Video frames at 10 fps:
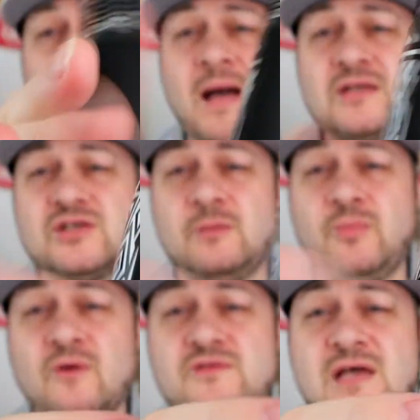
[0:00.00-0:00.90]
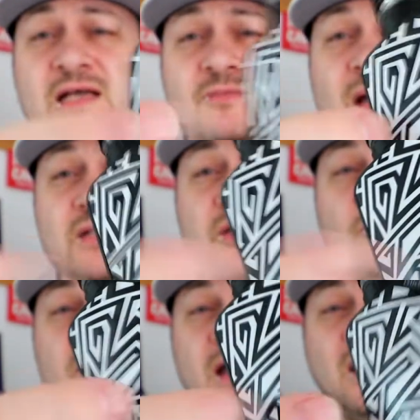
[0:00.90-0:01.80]
matching, both sides
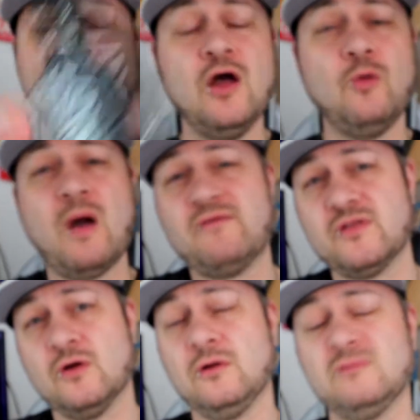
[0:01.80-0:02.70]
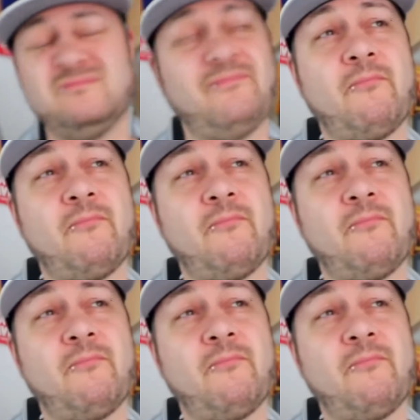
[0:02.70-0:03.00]
matching with that. Whether they'll